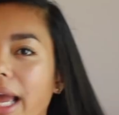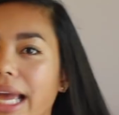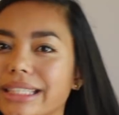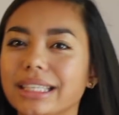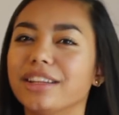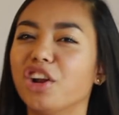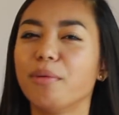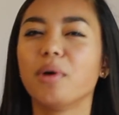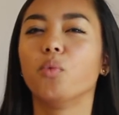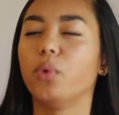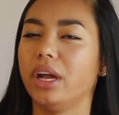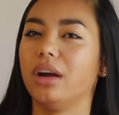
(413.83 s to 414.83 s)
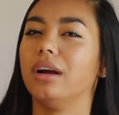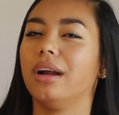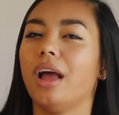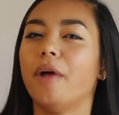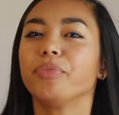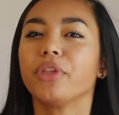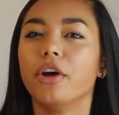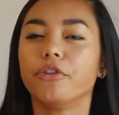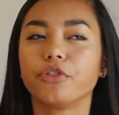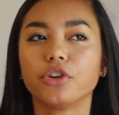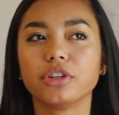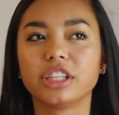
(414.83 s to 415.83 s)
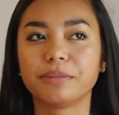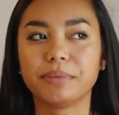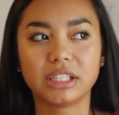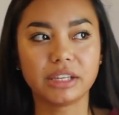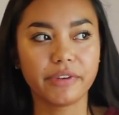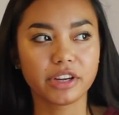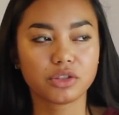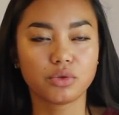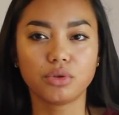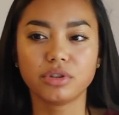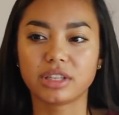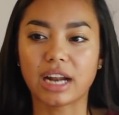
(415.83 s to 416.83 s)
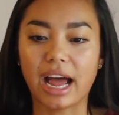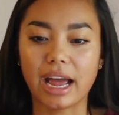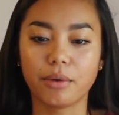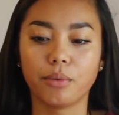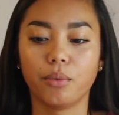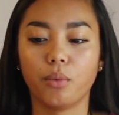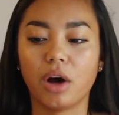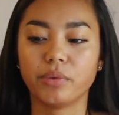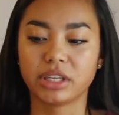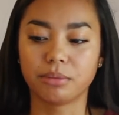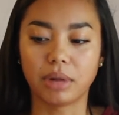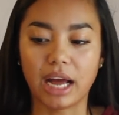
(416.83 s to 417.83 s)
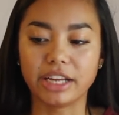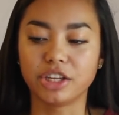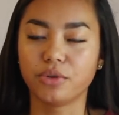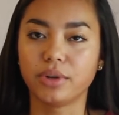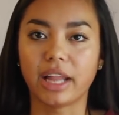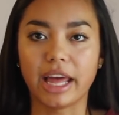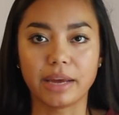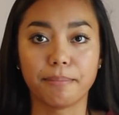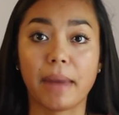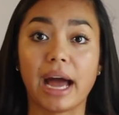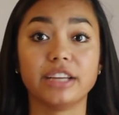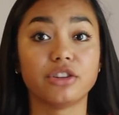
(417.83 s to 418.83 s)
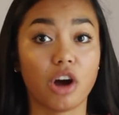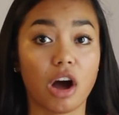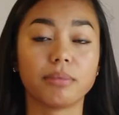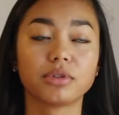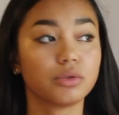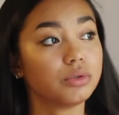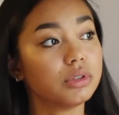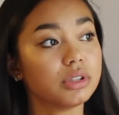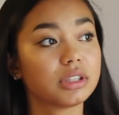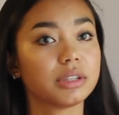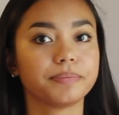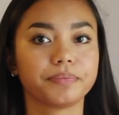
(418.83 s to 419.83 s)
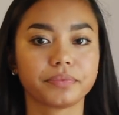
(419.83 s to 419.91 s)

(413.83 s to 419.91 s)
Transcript: It's a little bit weird. For the specific schools that I was applying to in like my top schools,